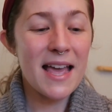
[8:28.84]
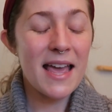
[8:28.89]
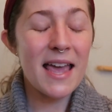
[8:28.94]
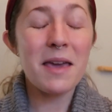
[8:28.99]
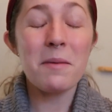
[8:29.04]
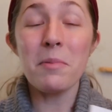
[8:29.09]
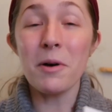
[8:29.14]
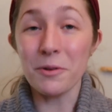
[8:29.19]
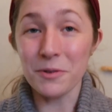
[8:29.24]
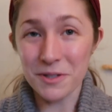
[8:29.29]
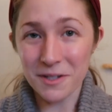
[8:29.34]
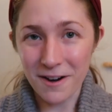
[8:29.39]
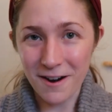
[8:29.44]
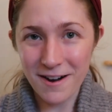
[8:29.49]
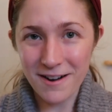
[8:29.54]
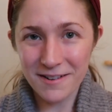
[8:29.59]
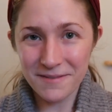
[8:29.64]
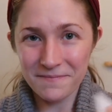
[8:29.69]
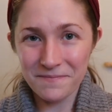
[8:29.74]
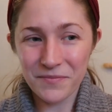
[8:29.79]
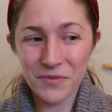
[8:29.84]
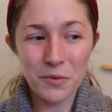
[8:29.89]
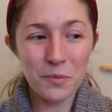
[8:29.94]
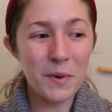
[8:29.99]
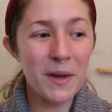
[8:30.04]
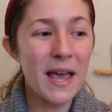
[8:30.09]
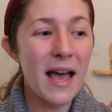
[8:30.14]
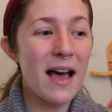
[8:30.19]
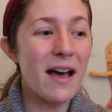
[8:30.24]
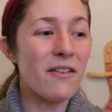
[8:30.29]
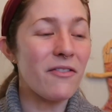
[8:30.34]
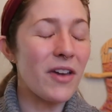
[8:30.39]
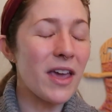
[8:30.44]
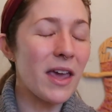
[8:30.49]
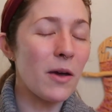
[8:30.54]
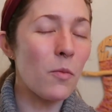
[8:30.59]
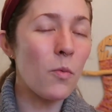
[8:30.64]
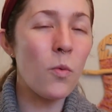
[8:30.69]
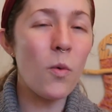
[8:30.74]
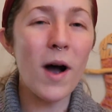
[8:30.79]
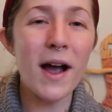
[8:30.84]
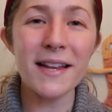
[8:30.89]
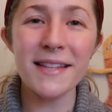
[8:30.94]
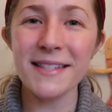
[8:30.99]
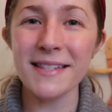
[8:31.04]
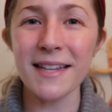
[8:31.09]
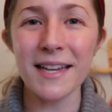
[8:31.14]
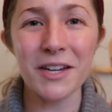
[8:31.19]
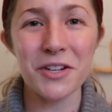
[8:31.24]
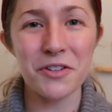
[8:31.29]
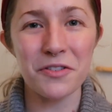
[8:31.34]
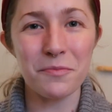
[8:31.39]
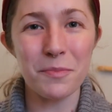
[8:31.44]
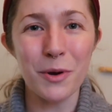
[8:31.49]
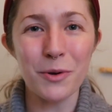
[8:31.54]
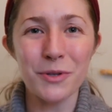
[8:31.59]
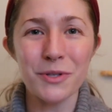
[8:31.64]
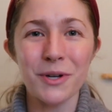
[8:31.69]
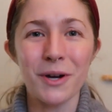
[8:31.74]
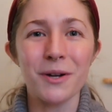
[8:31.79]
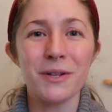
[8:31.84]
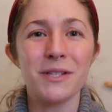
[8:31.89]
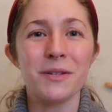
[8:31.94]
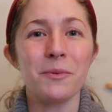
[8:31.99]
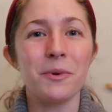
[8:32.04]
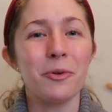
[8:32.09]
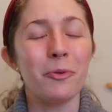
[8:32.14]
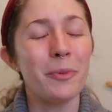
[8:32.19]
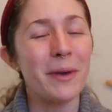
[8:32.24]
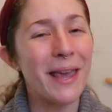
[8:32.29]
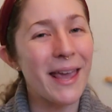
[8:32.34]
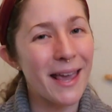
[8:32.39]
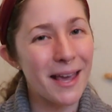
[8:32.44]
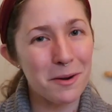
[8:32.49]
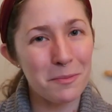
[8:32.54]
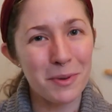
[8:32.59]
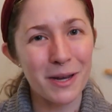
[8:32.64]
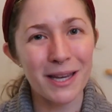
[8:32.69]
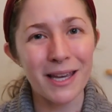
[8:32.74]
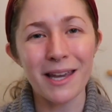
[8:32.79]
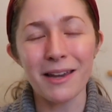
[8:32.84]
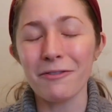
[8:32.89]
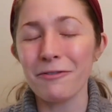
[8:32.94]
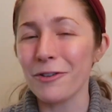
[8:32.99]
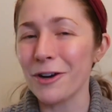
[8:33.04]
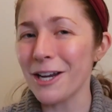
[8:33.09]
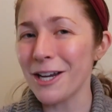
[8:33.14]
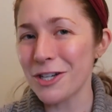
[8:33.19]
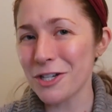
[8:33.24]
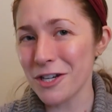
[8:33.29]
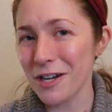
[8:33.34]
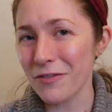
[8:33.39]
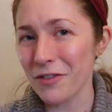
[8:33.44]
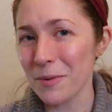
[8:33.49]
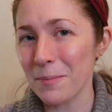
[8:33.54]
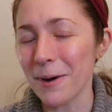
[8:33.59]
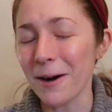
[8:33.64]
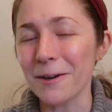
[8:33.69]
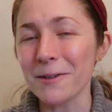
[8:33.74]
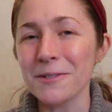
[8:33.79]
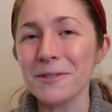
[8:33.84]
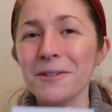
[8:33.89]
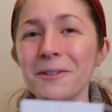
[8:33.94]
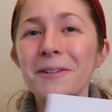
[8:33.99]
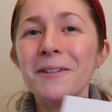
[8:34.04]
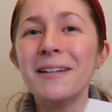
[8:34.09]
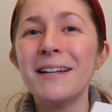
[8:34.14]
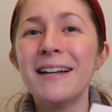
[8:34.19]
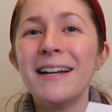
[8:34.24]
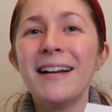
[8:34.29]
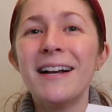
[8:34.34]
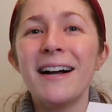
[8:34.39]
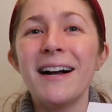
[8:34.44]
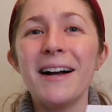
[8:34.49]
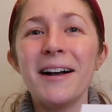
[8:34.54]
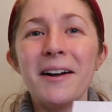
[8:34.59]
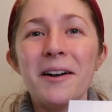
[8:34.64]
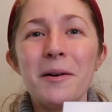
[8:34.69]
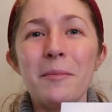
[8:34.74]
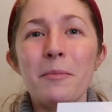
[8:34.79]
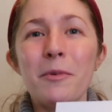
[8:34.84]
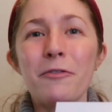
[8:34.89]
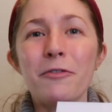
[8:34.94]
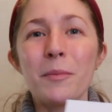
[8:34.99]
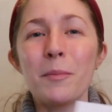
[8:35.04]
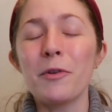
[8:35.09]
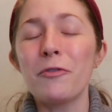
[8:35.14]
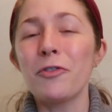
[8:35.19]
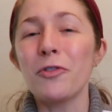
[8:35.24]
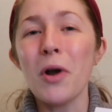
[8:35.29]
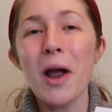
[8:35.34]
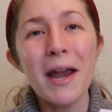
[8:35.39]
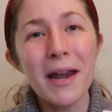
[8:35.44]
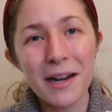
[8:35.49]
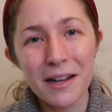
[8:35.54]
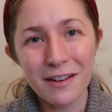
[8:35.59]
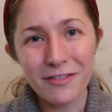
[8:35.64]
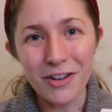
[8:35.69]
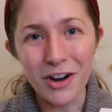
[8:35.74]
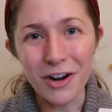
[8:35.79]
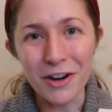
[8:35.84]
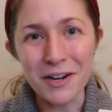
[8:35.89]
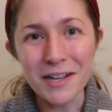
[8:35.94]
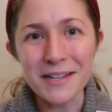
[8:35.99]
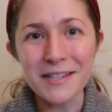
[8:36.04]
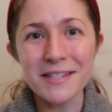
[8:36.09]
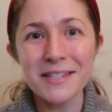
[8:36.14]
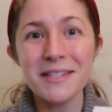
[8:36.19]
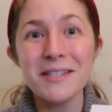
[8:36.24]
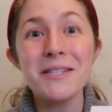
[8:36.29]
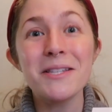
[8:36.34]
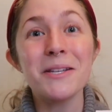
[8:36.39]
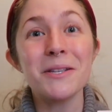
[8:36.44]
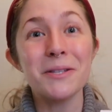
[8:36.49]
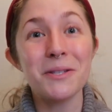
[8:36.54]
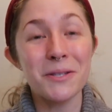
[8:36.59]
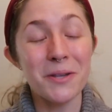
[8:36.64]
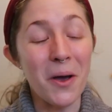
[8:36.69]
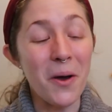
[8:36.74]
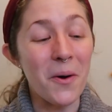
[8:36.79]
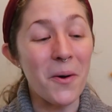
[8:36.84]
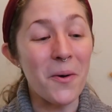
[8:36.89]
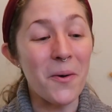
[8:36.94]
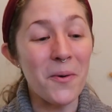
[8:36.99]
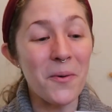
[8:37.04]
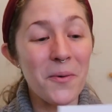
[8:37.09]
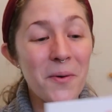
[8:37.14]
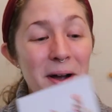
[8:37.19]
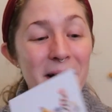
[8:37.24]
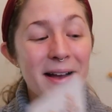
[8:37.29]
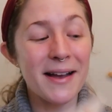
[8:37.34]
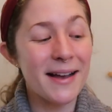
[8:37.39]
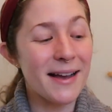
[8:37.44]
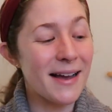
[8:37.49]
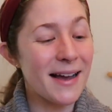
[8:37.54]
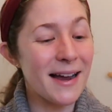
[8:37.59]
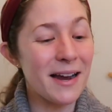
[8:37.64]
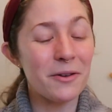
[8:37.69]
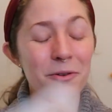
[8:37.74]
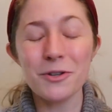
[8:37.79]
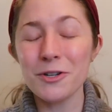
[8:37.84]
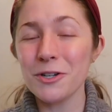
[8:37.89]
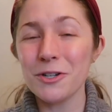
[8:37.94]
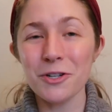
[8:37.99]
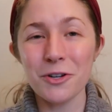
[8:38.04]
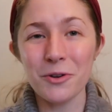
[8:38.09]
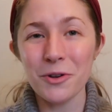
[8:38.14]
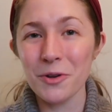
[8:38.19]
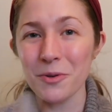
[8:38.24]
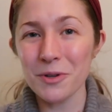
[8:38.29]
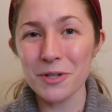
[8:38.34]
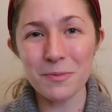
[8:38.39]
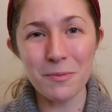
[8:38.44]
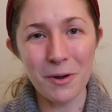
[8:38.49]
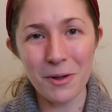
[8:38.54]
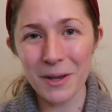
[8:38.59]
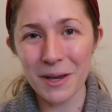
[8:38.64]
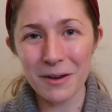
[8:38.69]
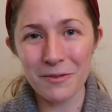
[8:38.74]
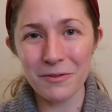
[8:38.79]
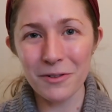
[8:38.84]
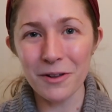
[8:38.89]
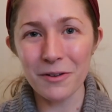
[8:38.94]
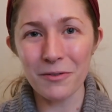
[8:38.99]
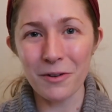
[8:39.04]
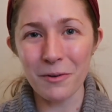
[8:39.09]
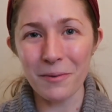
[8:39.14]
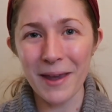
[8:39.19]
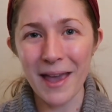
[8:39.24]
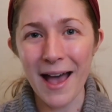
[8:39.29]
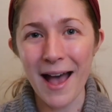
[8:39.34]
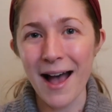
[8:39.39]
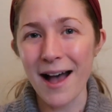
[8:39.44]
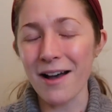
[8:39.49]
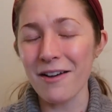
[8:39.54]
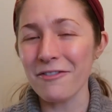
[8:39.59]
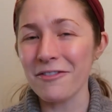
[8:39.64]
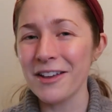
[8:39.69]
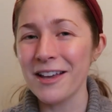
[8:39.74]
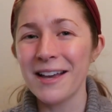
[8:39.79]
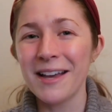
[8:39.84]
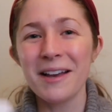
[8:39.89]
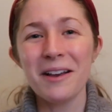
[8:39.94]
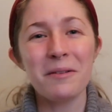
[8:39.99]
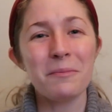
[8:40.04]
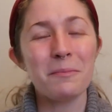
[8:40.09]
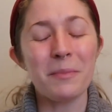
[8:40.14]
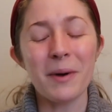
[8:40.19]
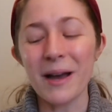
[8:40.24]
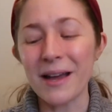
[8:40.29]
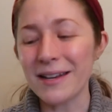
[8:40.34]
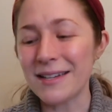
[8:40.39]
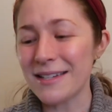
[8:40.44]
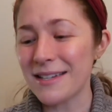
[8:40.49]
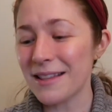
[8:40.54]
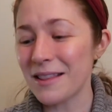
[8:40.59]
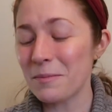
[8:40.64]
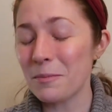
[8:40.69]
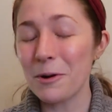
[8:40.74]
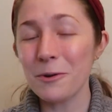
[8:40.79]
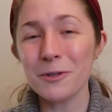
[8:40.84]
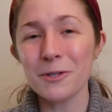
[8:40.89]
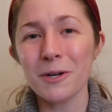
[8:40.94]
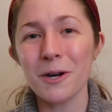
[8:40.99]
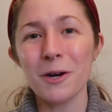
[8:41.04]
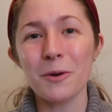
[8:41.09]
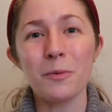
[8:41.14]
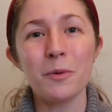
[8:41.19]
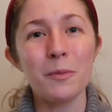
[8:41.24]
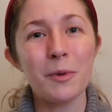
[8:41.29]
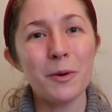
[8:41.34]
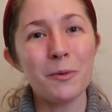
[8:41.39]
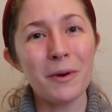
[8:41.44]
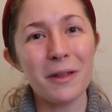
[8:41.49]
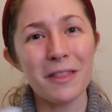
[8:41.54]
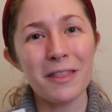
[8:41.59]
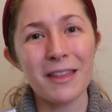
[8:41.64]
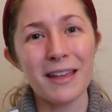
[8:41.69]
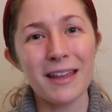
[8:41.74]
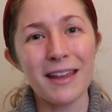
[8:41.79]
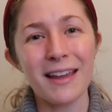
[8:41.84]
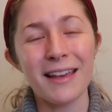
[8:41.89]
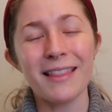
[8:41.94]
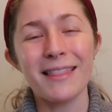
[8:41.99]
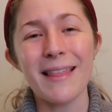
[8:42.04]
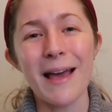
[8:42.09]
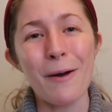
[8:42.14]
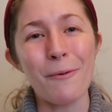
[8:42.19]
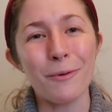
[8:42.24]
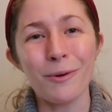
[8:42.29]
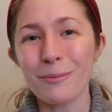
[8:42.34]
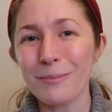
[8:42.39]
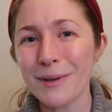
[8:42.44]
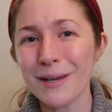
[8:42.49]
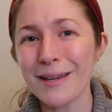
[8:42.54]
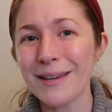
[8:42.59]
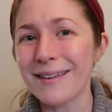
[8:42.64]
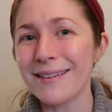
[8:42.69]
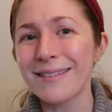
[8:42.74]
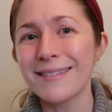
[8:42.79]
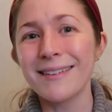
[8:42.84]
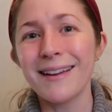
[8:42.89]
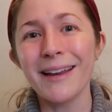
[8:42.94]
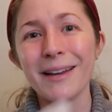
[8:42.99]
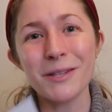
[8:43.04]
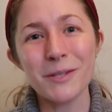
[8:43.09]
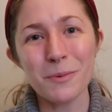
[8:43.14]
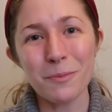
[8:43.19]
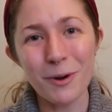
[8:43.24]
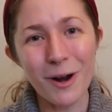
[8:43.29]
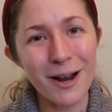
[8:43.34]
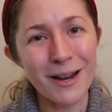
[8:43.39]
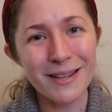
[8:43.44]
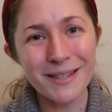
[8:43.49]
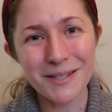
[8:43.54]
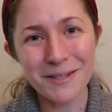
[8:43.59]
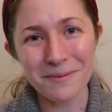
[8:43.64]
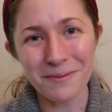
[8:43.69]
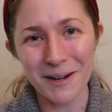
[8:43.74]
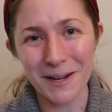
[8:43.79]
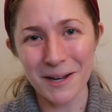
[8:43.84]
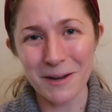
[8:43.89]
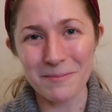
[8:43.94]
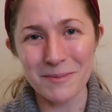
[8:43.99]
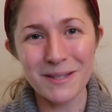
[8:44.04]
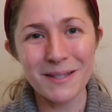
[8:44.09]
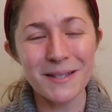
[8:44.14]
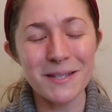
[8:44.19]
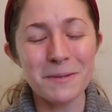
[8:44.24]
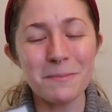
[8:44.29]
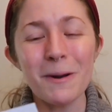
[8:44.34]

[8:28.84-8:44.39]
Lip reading: a postcard. We have a wide selection of postcards that we will be handpicking for each and every parcel from a variety of artists. So I'll just show you a small handful of what we have, but the postcard will be one thing that will be a surprise when it comes to this